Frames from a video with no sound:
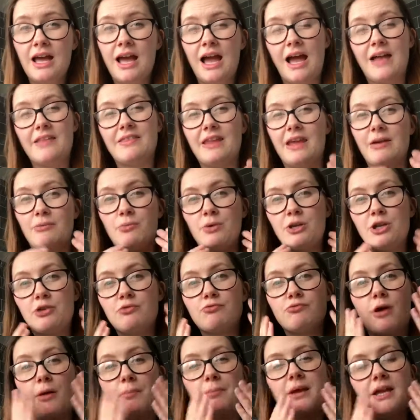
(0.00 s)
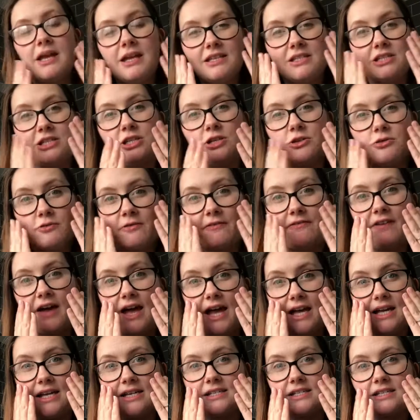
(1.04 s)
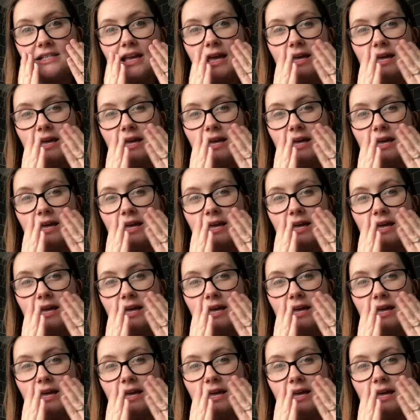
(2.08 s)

And then when you rub it into your face,